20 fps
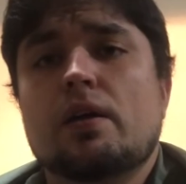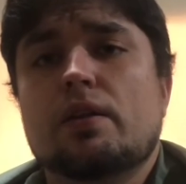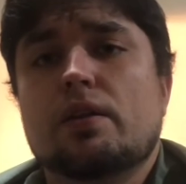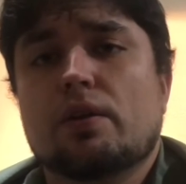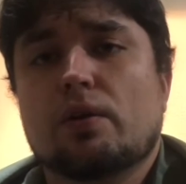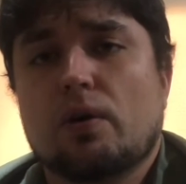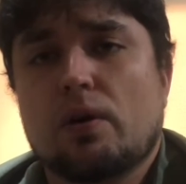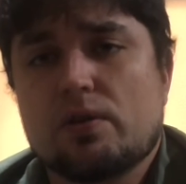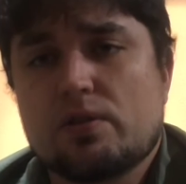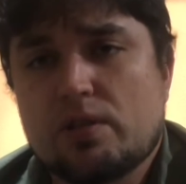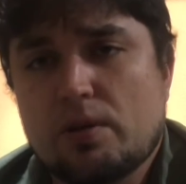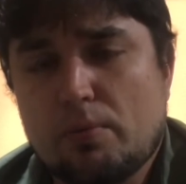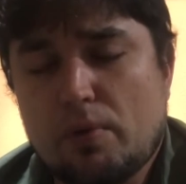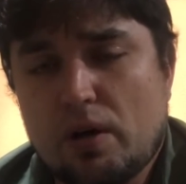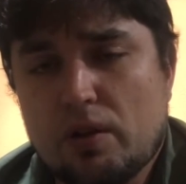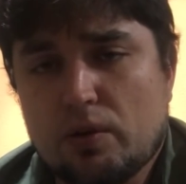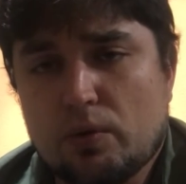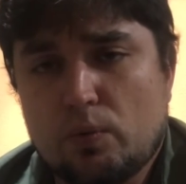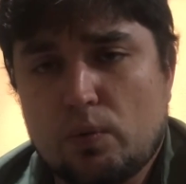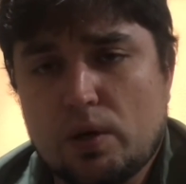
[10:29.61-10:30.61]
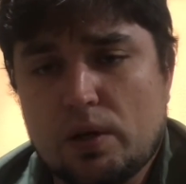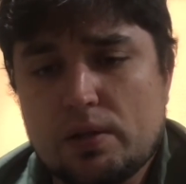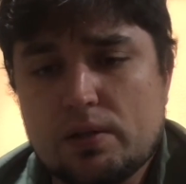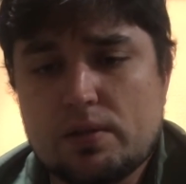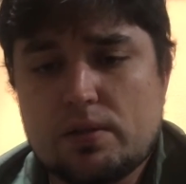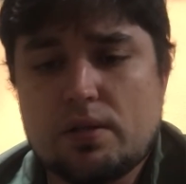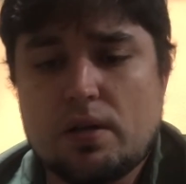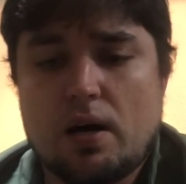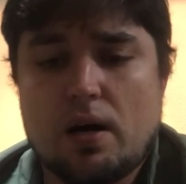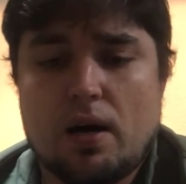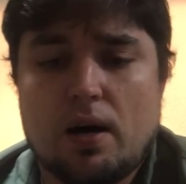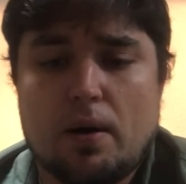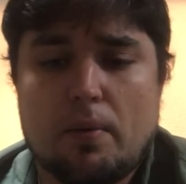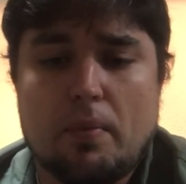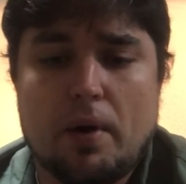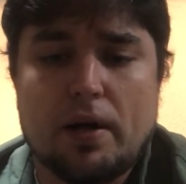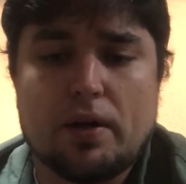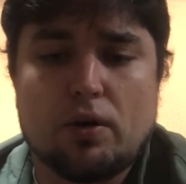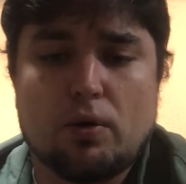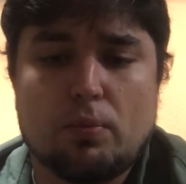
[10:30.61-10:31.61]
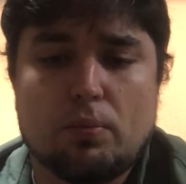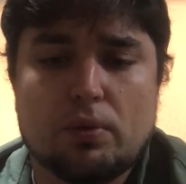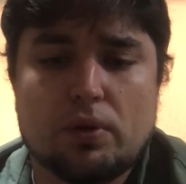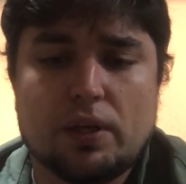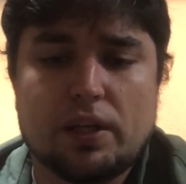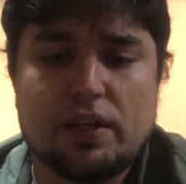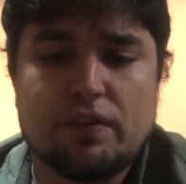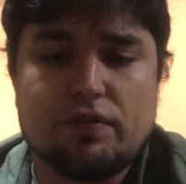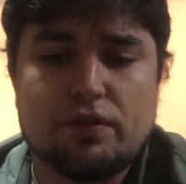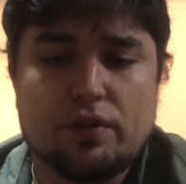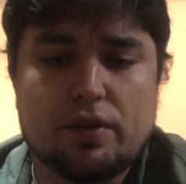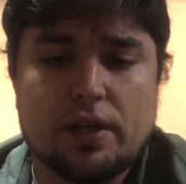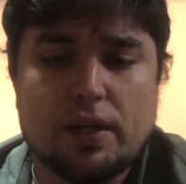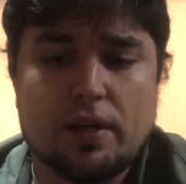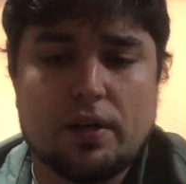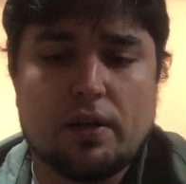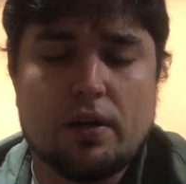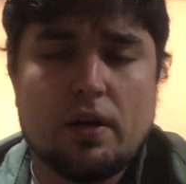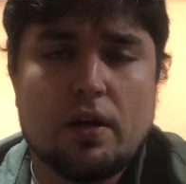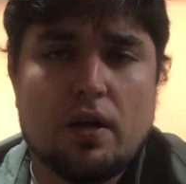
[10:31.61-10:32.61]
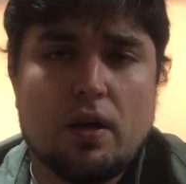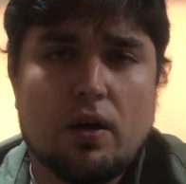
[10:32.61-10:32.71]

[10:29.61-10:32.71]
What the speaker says: There are some other ones. I don't believe you can